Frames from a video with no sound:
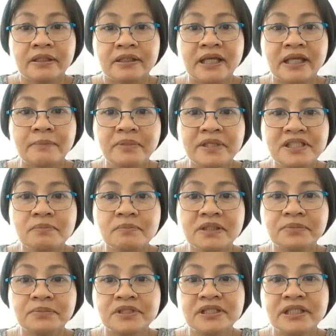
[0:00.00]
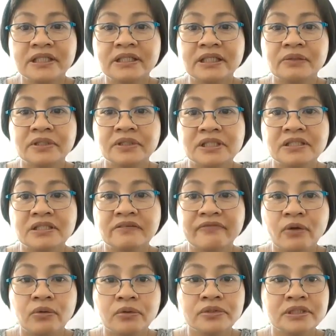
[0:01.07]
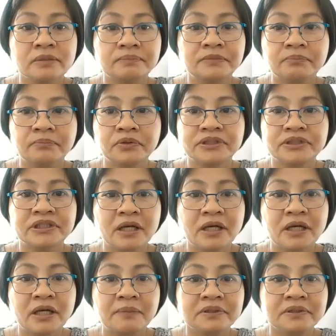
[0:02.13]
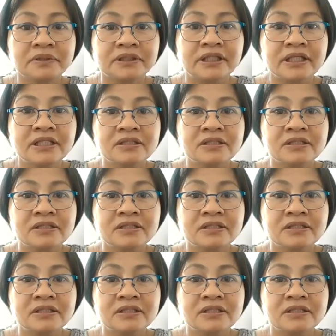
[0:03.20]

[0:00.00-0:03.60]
The impeachment proceeding, which is the focus of the book chapter,